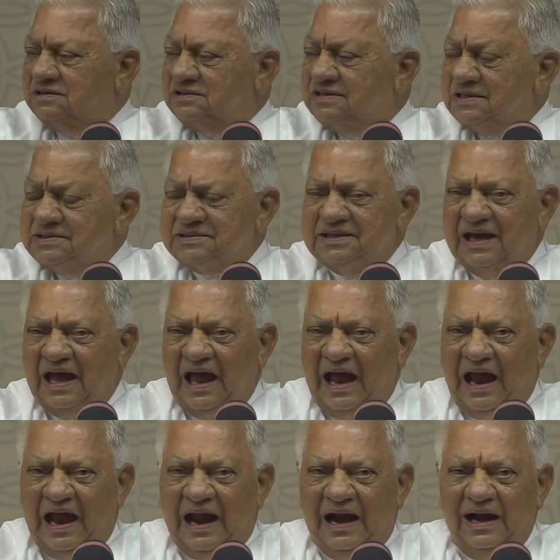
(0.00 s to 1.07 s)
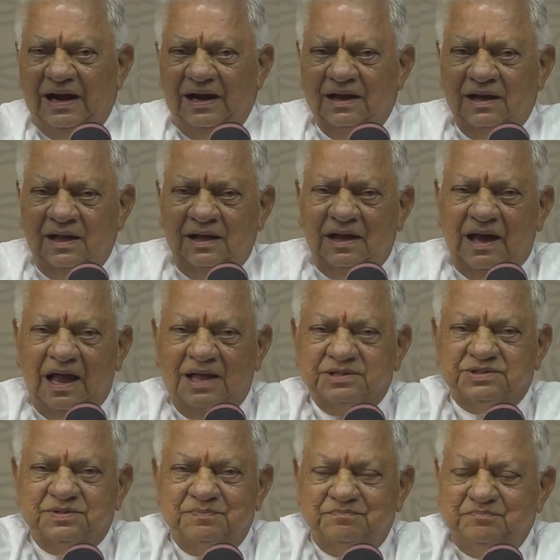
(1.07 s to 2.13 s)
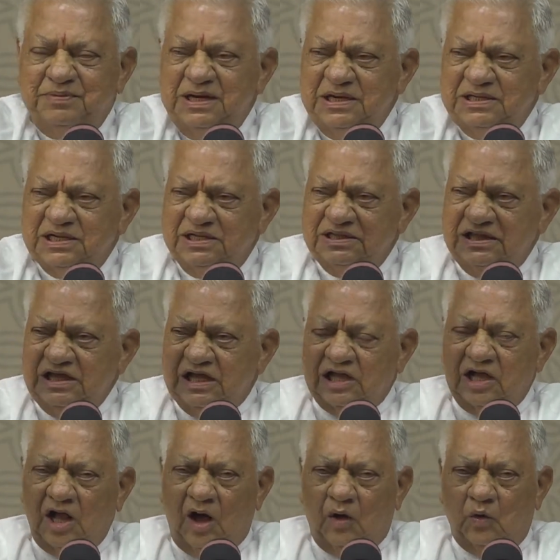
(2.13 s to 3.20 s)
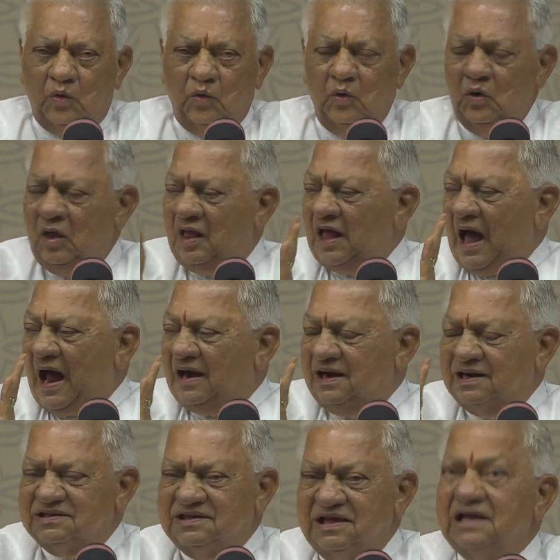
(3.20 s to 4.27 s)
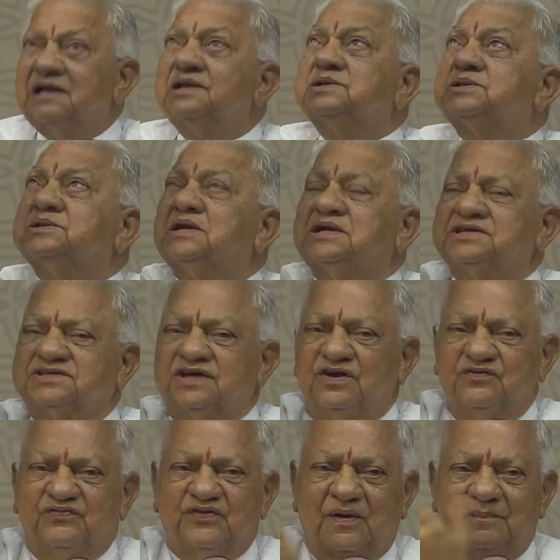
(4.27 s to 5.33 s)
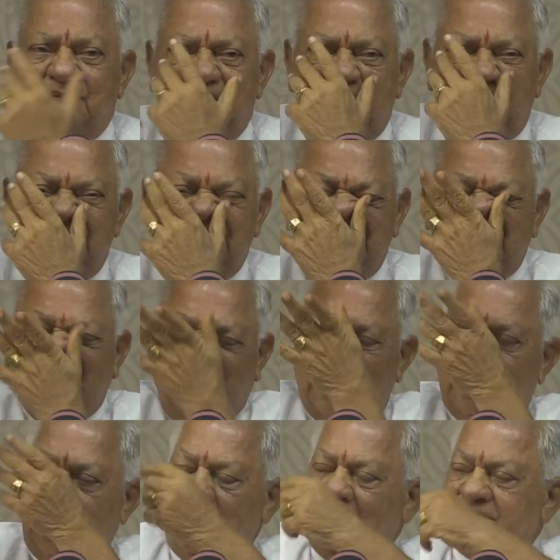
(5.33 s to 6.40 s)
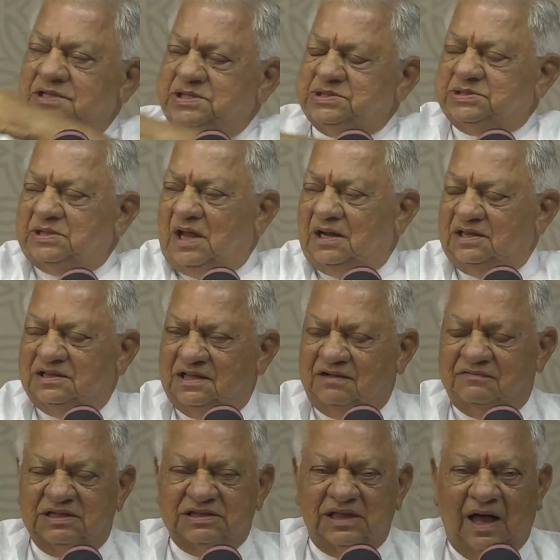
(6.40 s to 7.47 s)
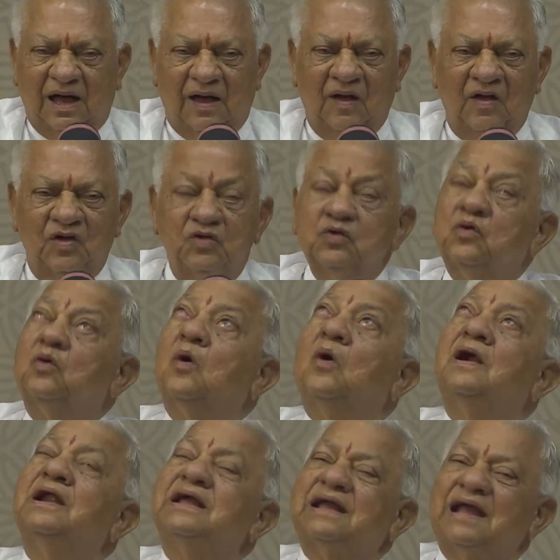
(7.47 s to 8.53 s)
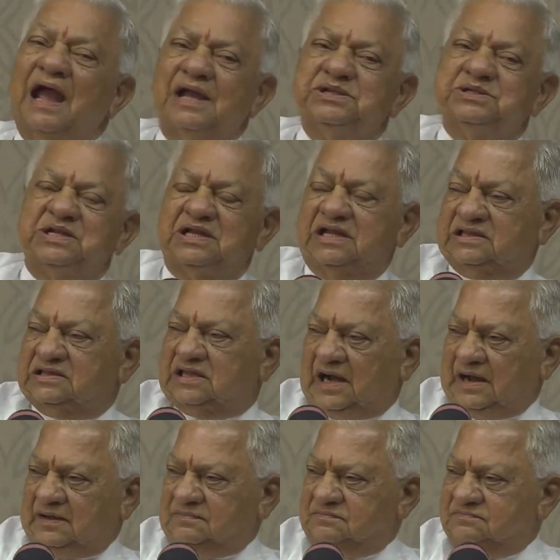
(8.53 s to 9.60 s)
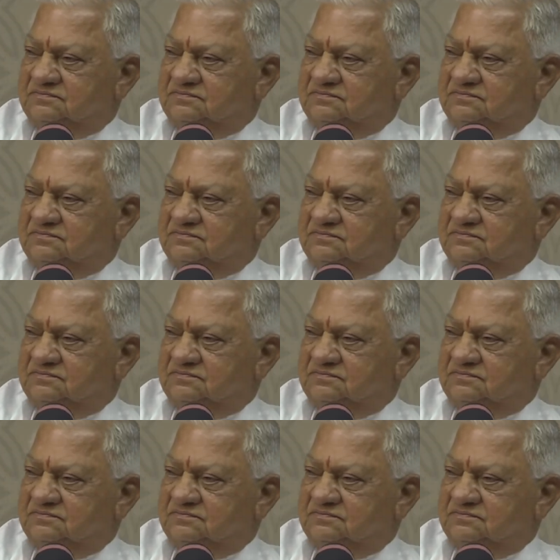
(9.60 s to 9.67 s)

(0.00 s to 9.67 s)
This hand has beaten the cow under the instruction from Indra, Adhisthana Devata. You go and catch Indra.